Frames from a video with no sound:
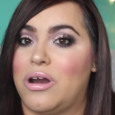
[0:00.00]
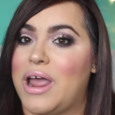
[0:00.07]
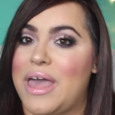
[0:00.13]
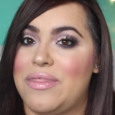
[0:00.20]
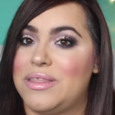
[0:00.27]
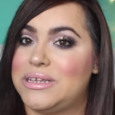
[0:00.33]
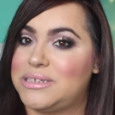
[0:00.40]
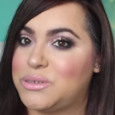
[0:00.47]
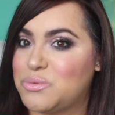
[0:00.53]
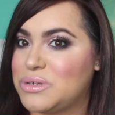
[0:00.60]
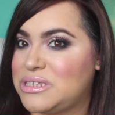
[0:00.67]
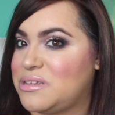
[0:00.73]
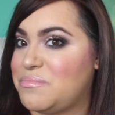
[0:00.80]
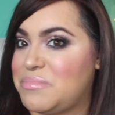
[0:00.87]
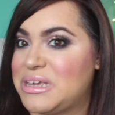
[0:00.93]
And this
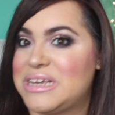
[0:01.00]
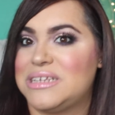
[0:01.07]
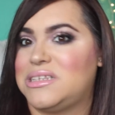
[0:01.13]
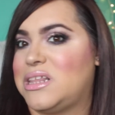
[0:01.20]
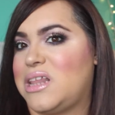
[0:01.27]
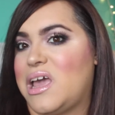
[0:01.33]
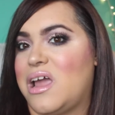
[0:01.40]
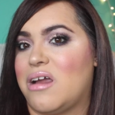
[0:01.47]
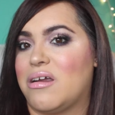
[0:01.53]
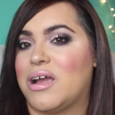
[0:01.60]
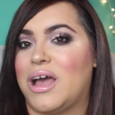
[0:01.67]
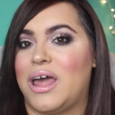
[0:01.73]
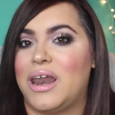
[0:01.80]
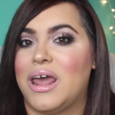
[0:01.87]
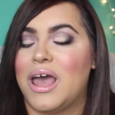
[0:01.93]
wasn't because of the
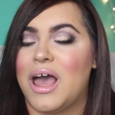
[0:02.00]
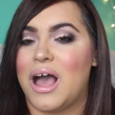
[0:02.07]
haircut.